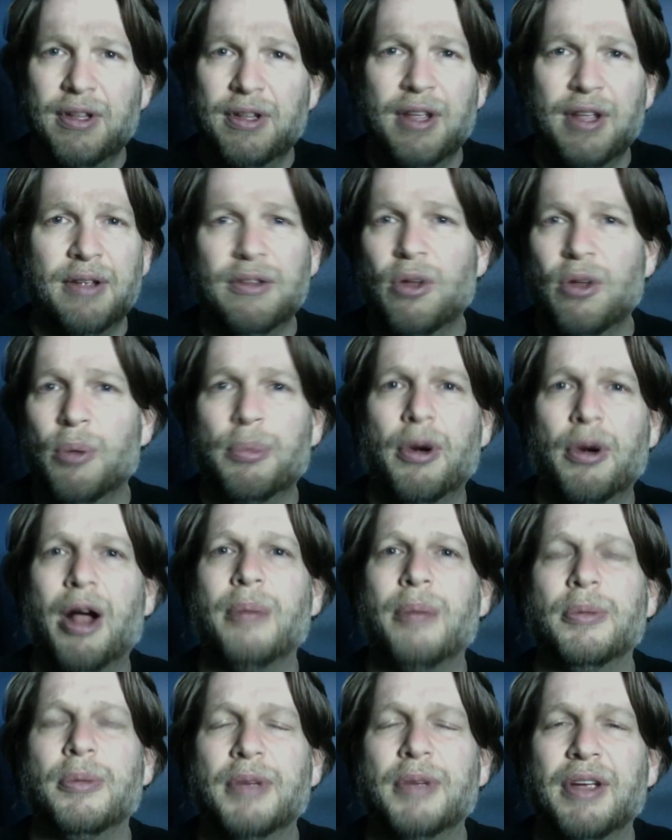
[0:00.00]
no
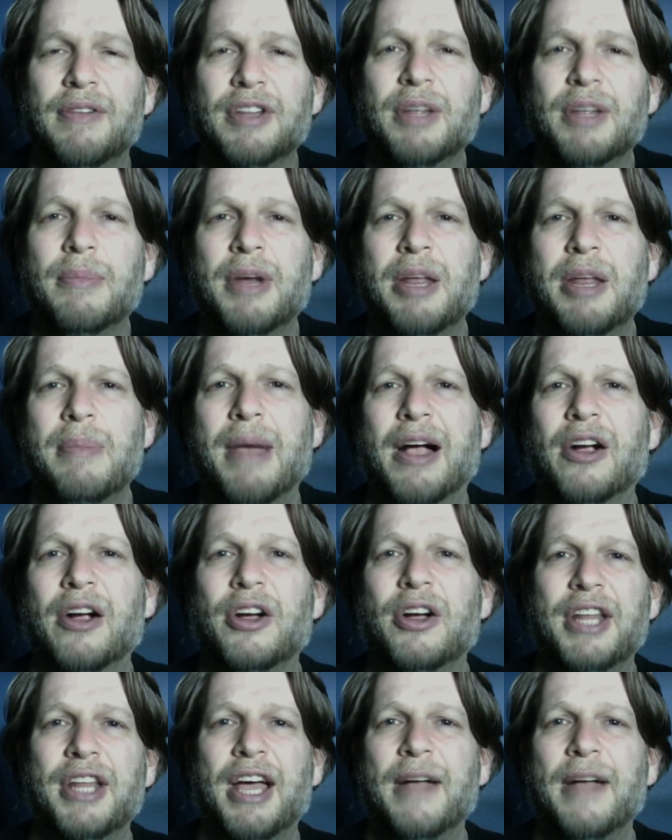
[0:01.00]
problem giving them money back
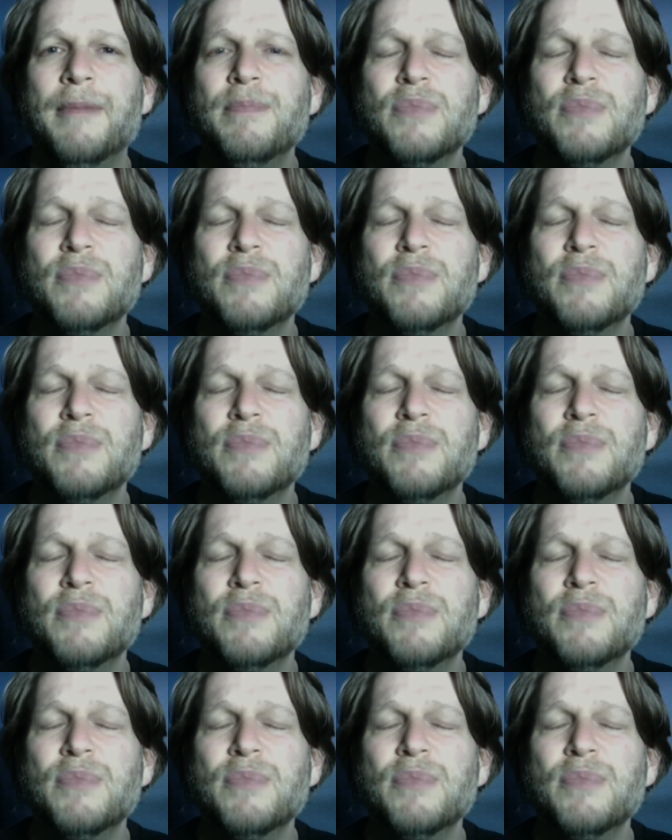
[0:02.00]
on that.